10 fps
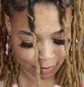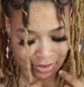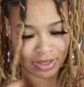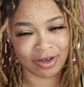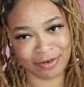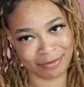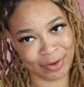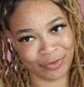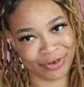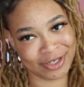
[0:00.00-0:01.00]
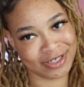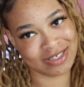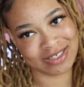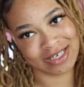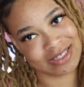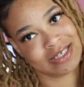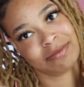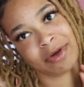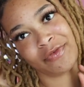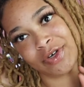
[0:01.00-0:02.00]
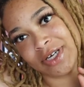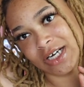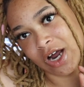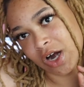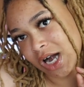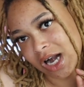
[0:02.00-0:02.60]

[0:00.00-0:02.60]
Where they are my real hair because they attach to my real hair now.